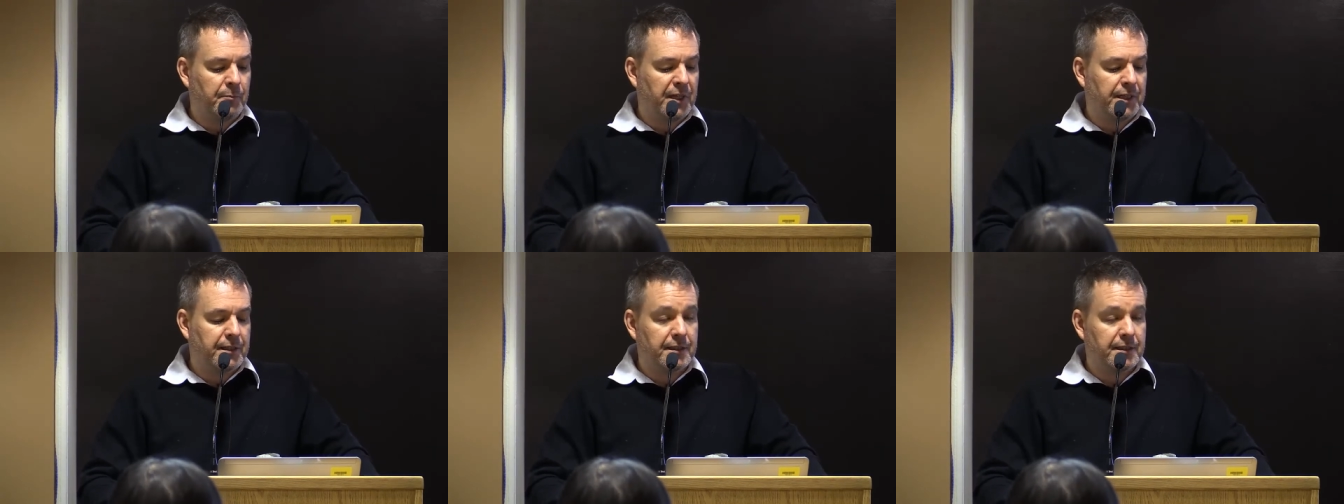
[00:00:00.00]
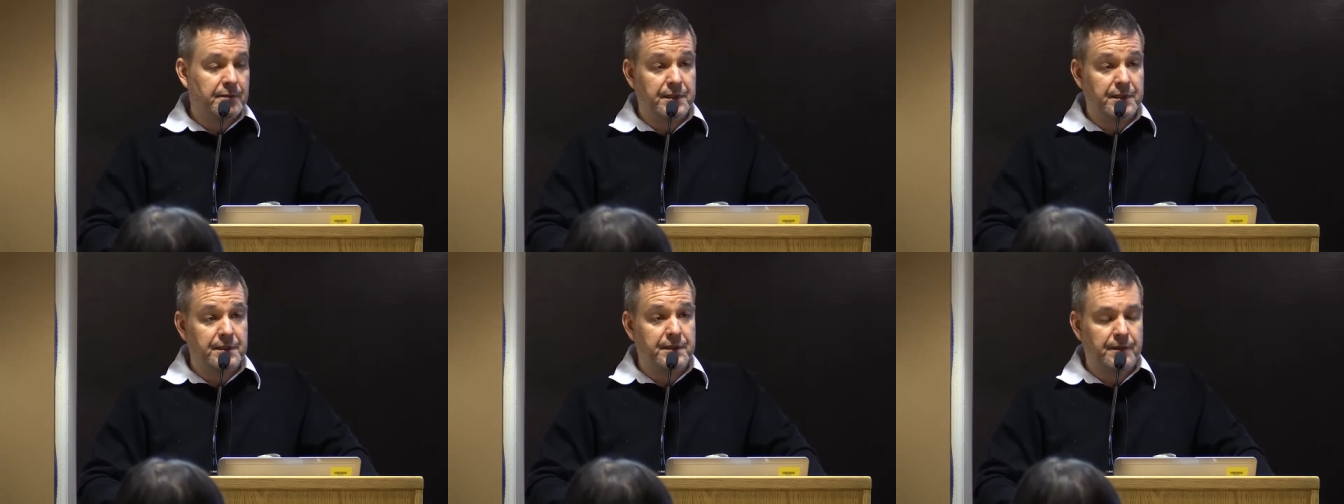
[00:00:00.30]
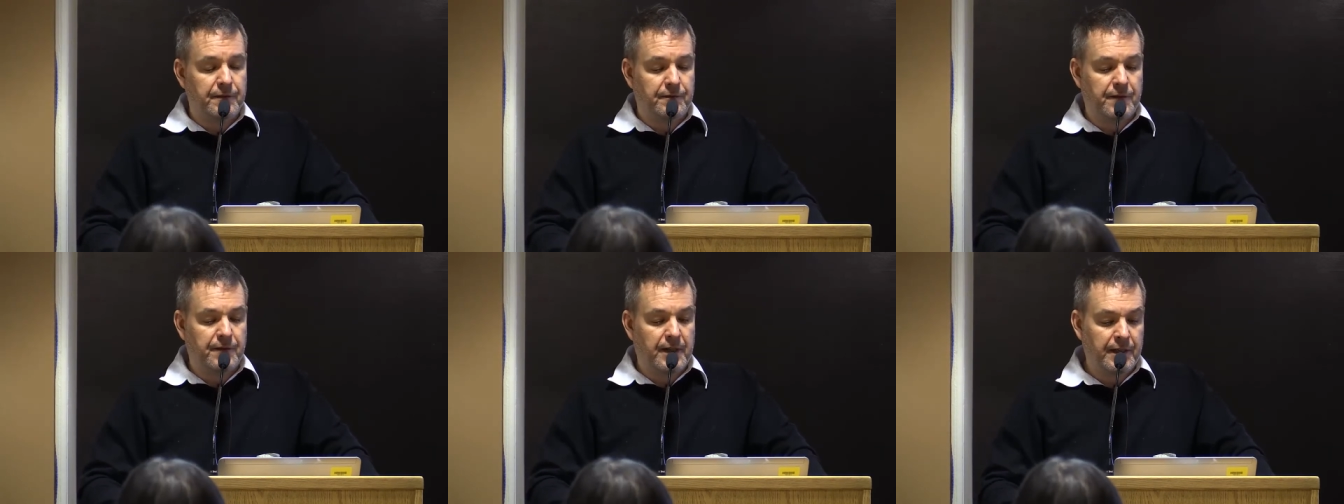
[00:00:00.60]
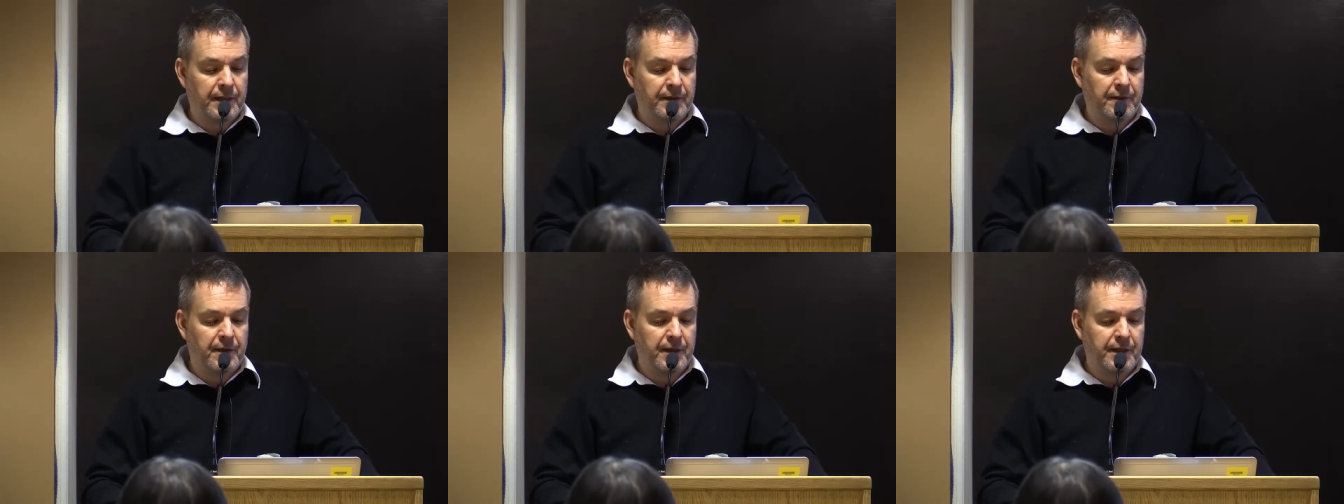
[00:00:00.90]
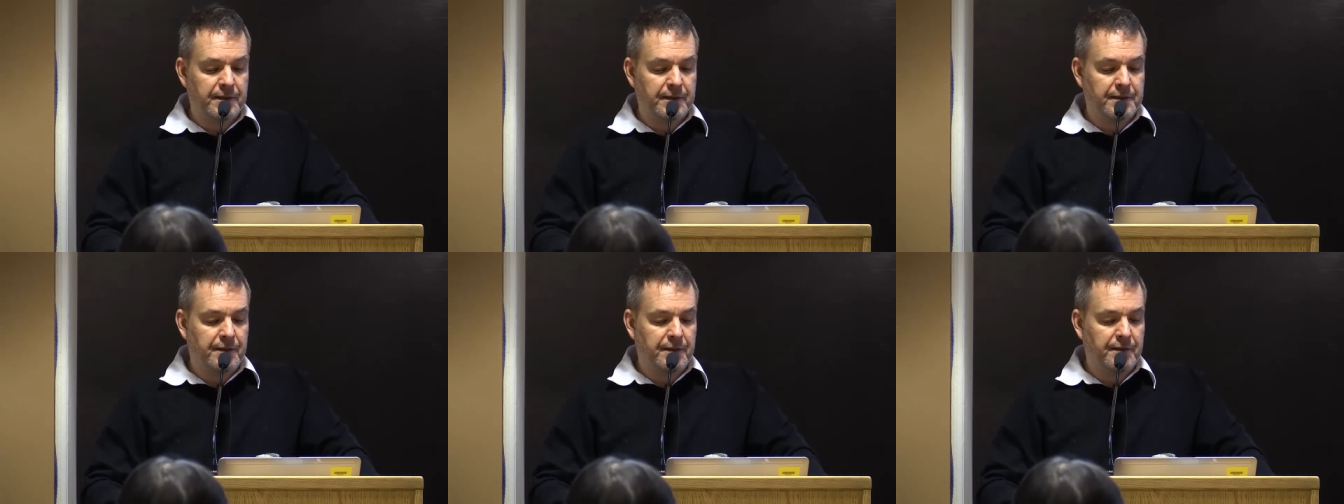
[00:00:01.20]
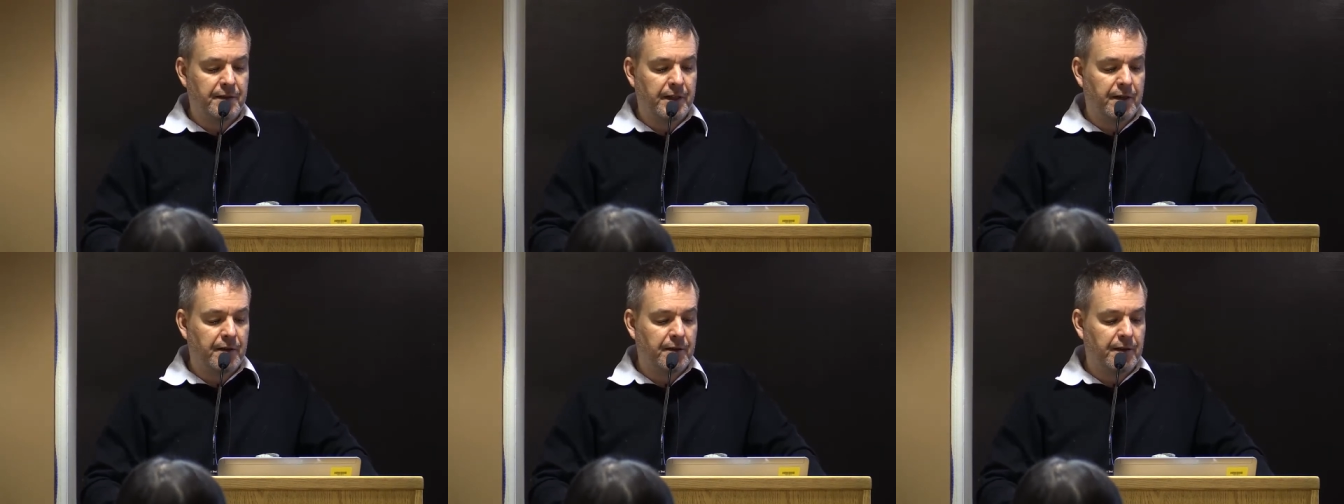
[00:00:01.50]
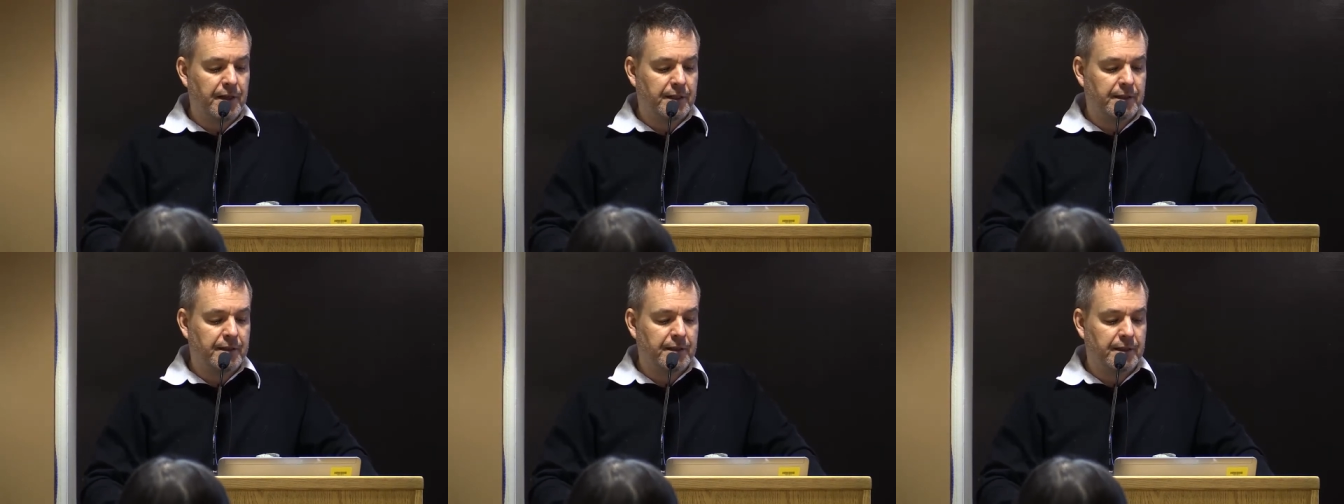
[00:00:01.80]
because we still find things in there
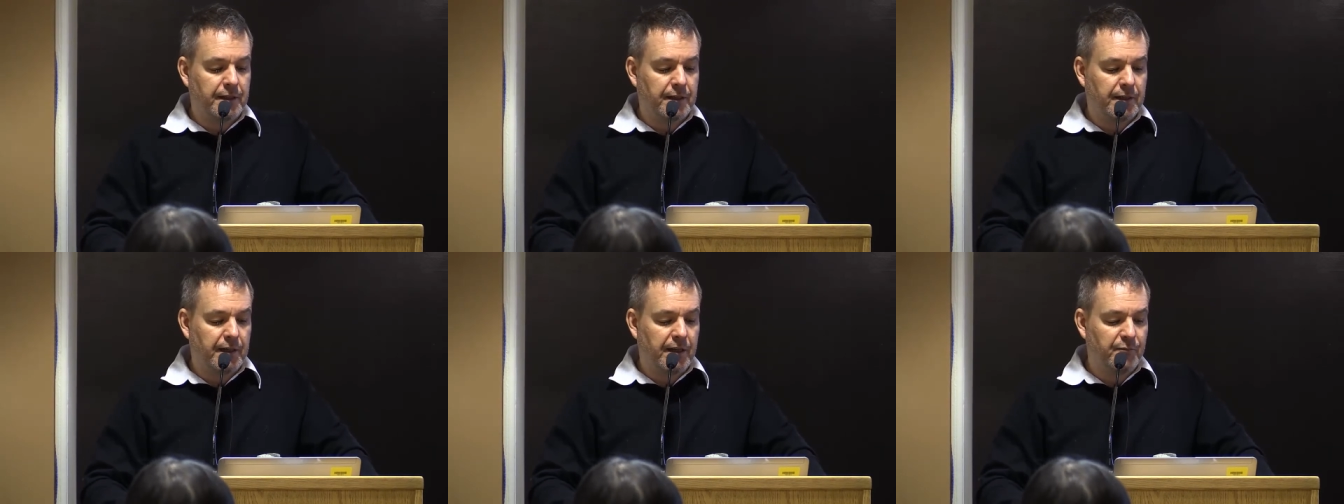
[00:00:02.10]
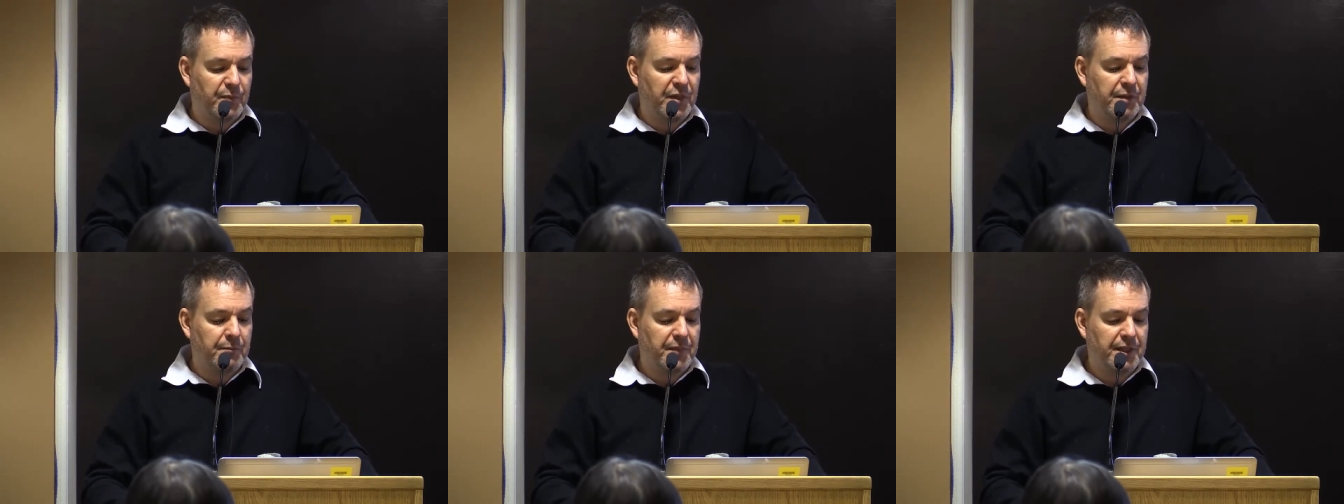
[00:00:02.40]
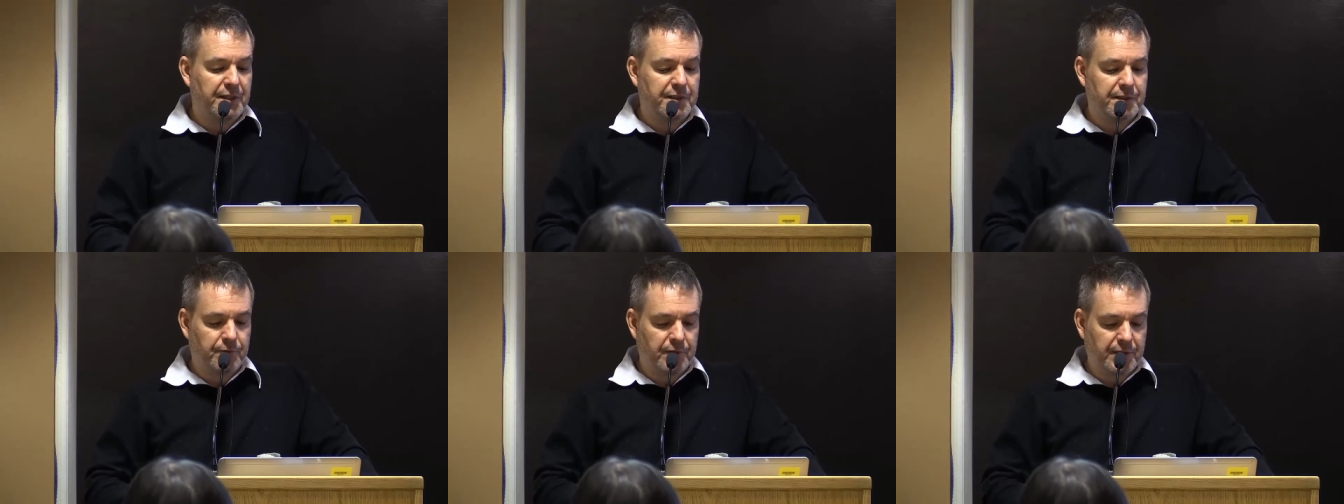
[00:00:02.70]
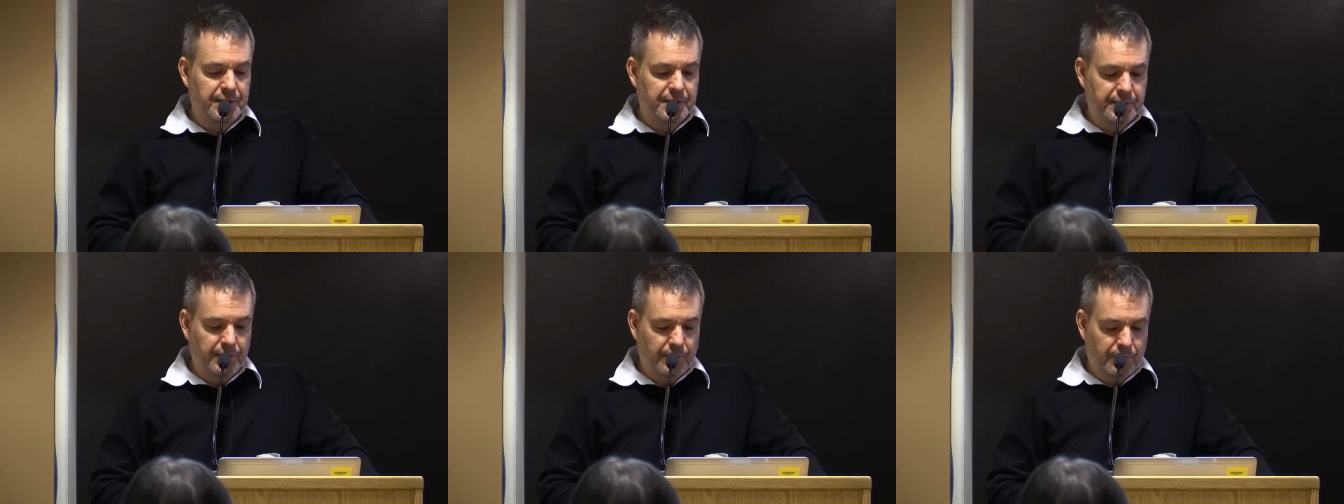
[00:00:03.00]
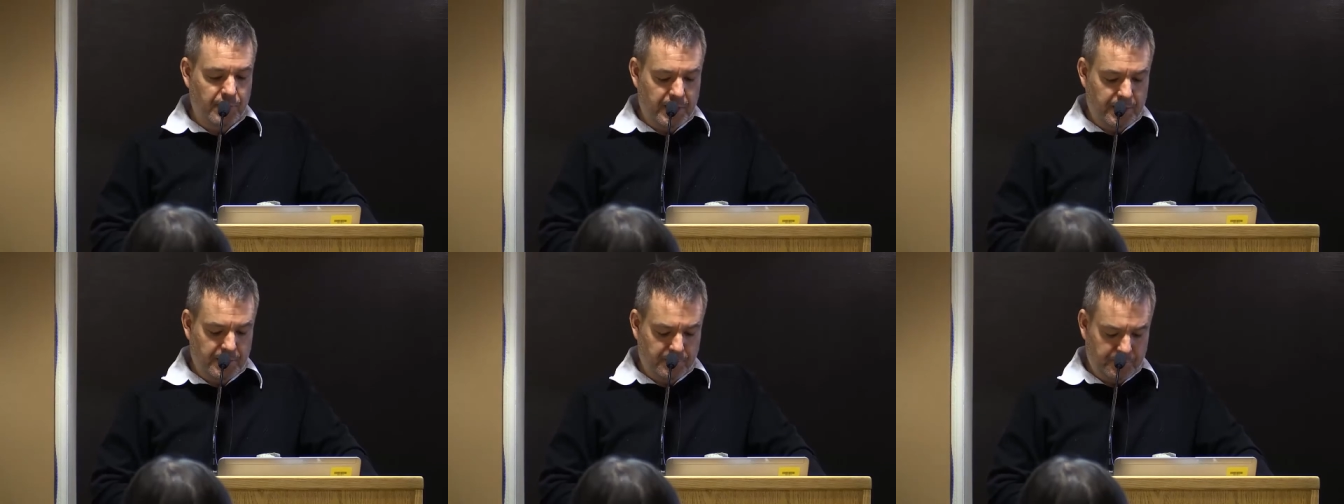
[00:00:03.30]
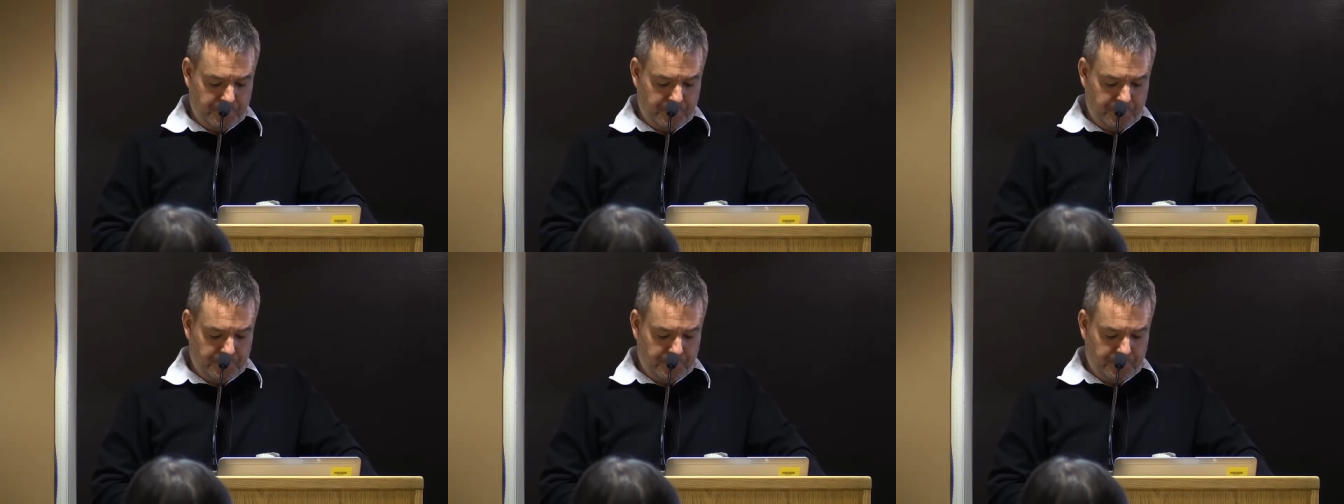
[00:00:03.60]
that have been missed once in a while.